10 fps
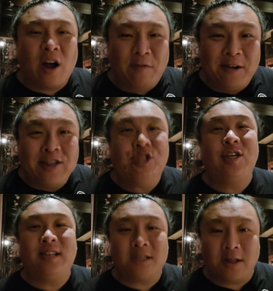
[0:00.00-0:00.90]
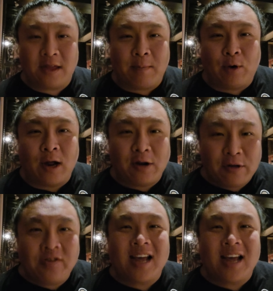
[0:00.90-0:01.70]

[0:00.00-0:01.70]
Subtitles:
covered in cheese, and then put under the